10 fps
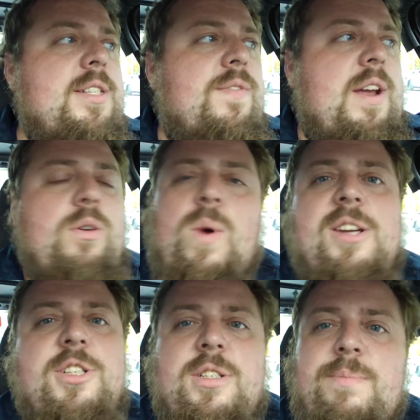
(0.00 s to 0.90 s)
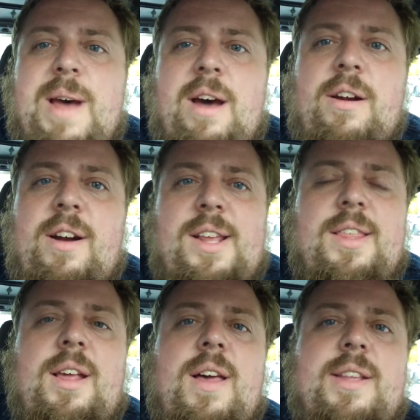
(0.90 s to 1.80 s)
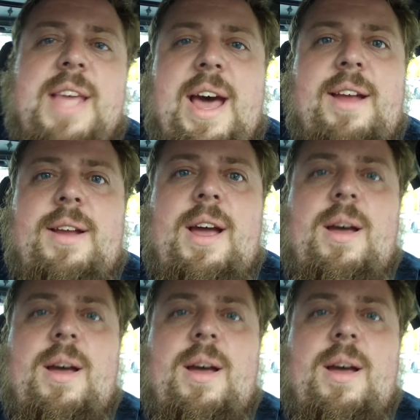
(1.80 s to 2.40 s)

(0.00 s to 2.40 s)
have had questions about or anything like that,